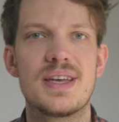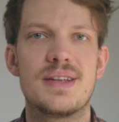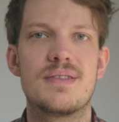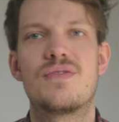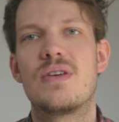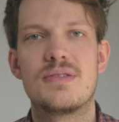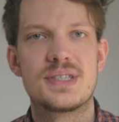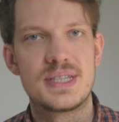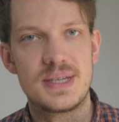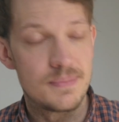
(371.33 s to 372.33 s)
and follows
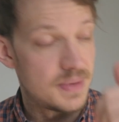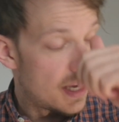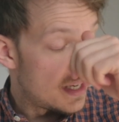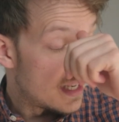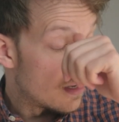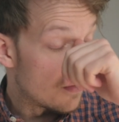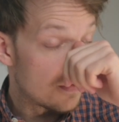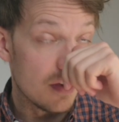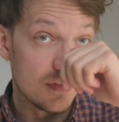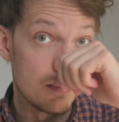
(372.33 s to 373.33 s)
the idea
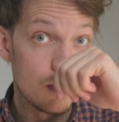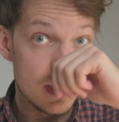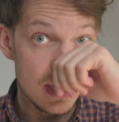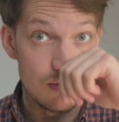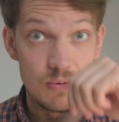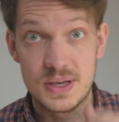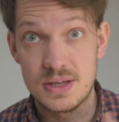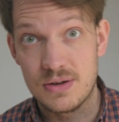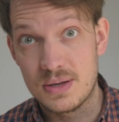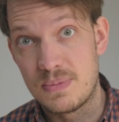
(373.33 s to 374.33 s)
of the book cover we
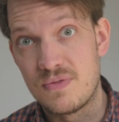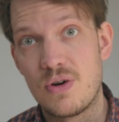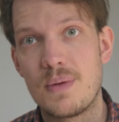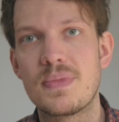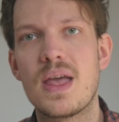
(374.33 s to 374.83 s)
talked before,